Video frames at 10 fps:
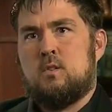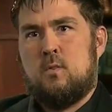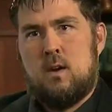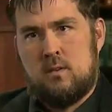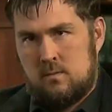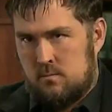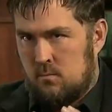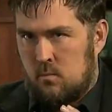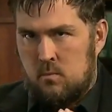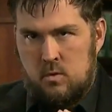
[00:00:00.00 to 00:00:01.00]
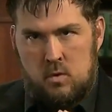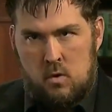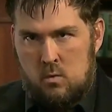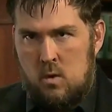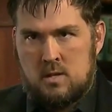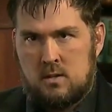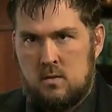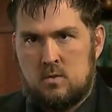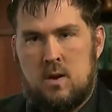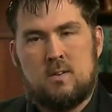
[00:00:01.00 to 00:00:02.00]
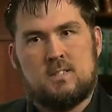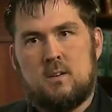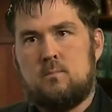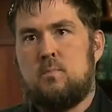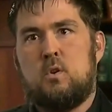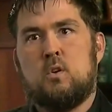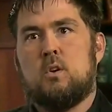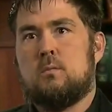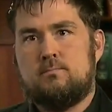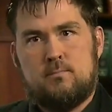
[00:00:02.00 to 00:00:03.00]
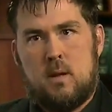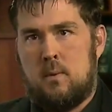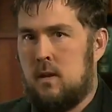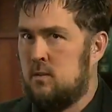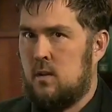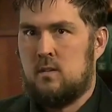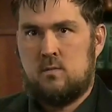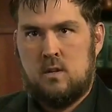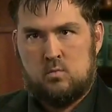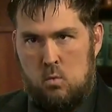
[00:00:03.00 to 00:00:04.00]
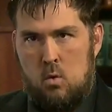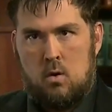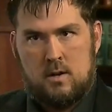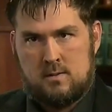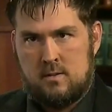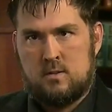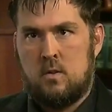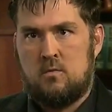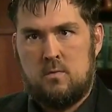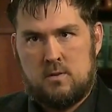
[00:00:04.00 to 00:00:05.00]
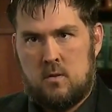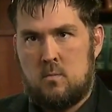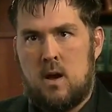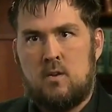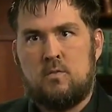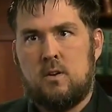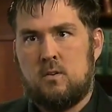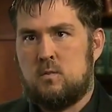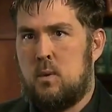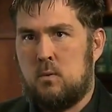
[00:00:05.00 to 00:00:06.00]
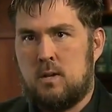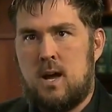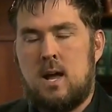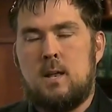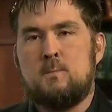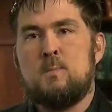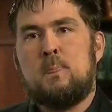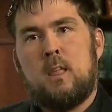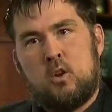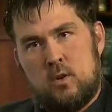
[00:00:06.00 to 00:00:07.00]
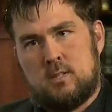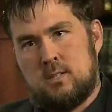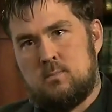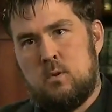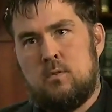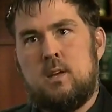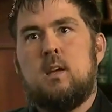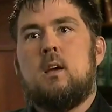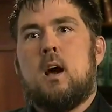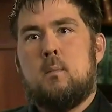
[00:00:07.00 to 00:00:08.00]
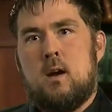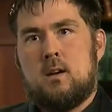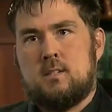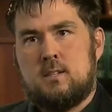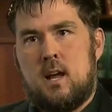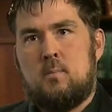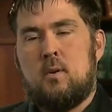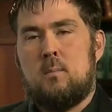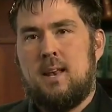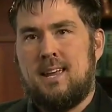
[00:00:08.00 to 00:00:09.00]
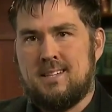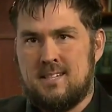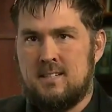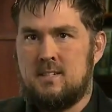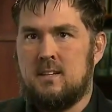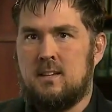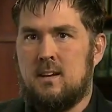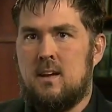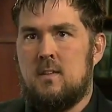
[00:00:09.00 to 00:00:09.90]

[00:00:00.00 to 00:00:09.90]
Survivor. You go watch Lone Survivor; it's a pure. I mean, it's war. It's on the battlefield. It's people dying. Chris's movie, American Sniper. I mean, it gets into the